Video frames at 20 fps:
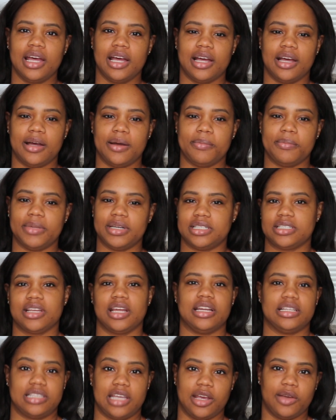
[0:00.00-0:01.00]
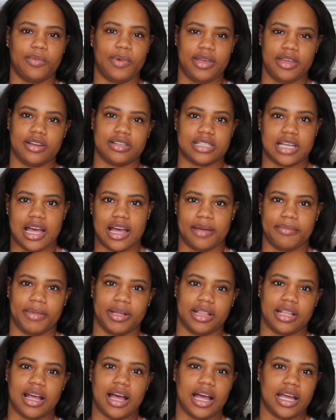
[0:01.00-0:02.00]
But it's going to take away your time
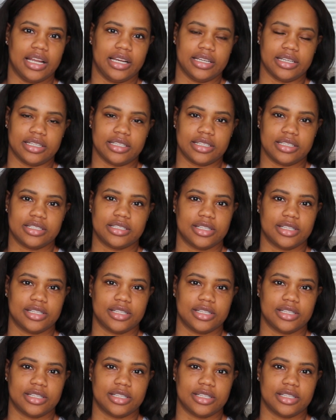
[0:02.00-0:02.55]
at the island.